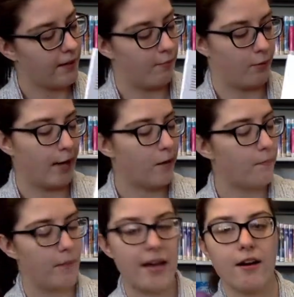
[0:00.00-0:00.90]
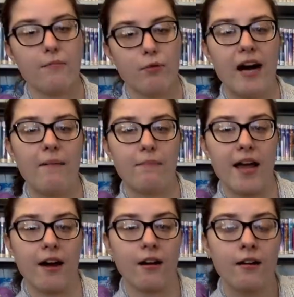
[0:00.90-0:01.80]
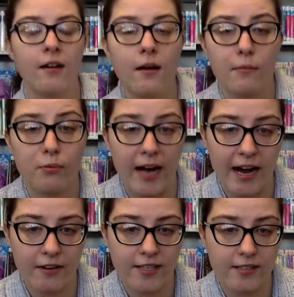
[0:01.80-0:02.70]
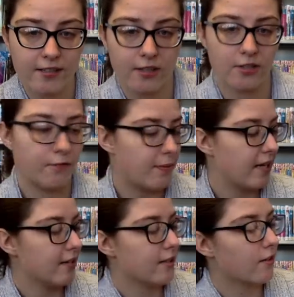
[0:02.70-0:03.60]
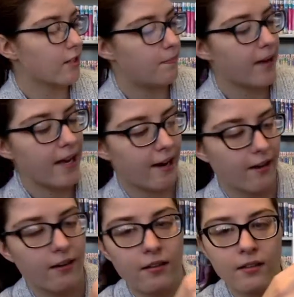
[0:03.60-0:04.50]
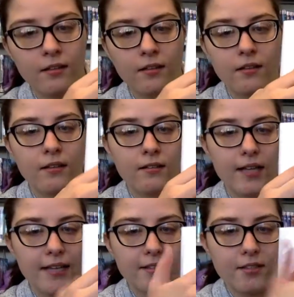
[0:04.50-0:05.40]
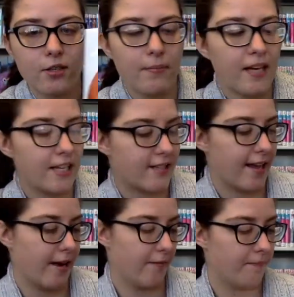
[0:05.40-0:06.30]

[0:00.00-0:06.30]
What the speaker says: Brown Bear, Brown Bear. Brown is, starts with B and so does bear. That's two B's there.